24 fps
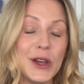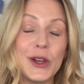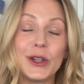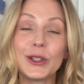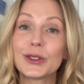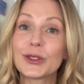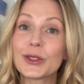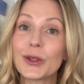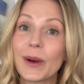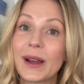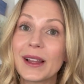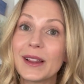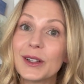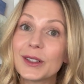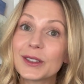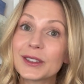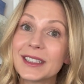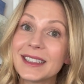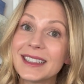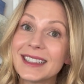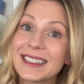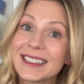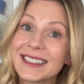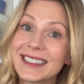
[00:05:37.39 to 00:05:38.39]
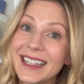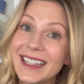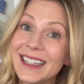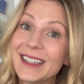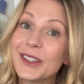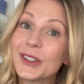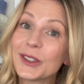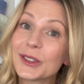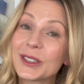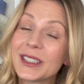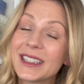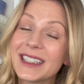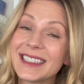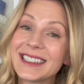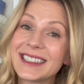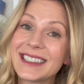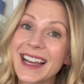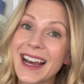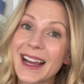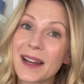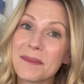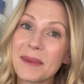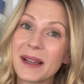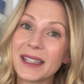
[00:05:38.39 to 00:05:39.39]
So it looked to this
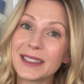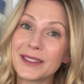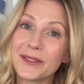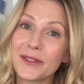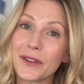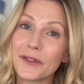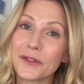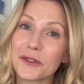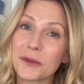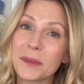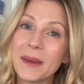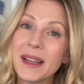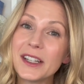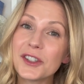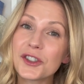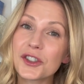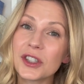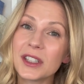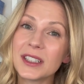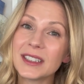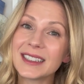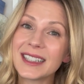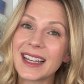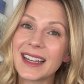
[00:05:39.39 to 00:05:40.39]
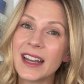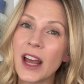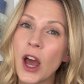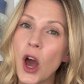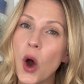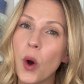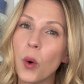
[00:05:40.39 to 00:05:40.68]
database of information and said,